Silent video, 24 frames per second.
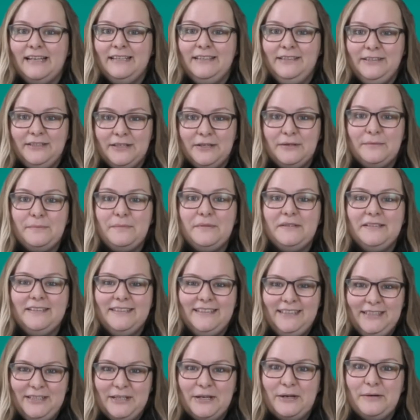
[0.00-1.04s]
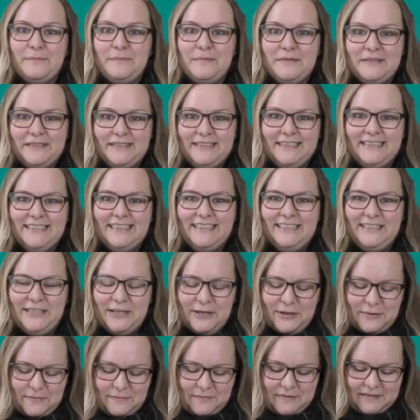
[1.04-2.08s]
Yup, yup,
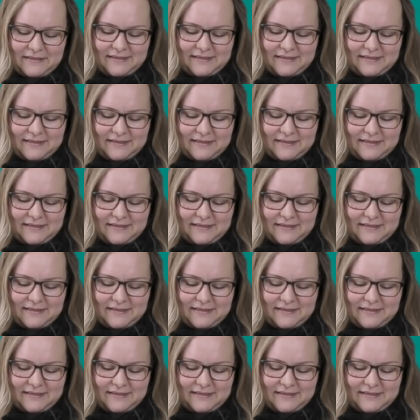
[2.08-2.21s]
yup.